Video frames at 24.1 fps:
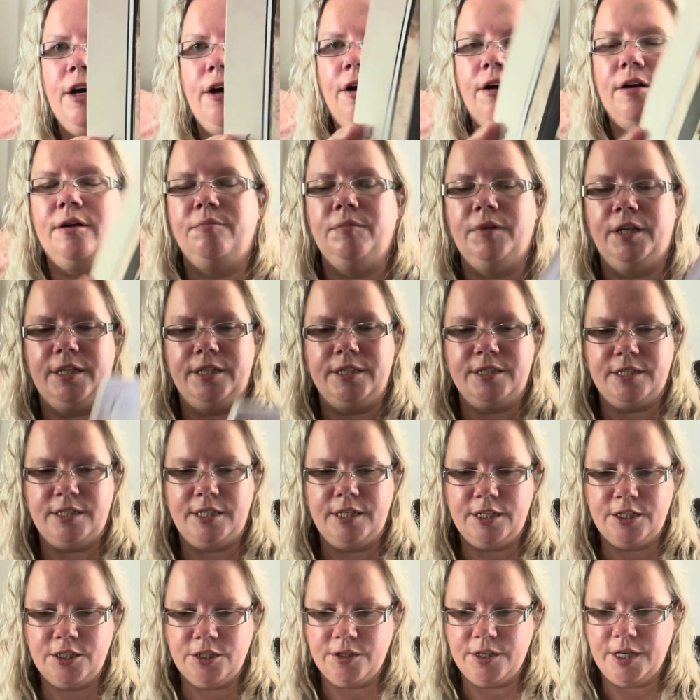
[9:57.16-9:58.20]
Autumn Lane
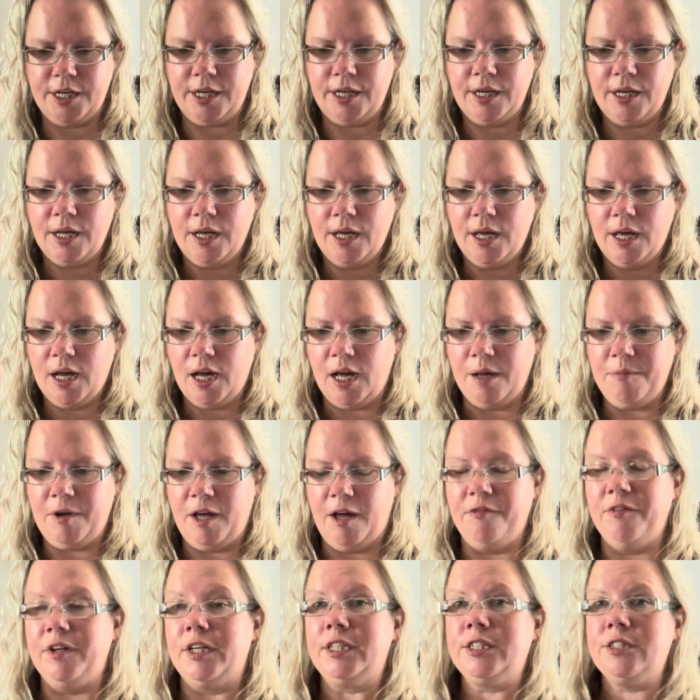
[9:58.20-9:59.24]
Stitchery. I'm having